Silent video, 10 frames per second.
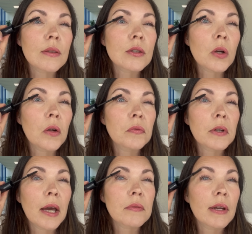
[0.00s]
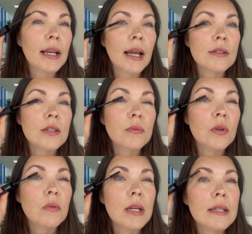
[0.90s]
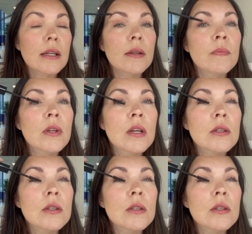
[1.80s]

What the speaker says: It's called Forget Fake Lashes for a reason,